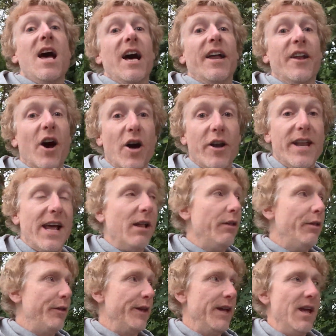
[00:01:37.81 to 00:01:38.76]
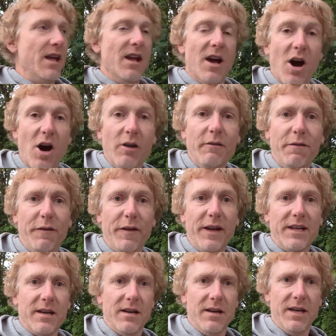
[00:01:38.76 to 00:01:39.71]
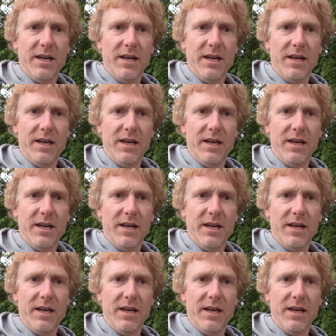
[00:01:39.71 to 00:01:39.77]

and unhealthy, unfit,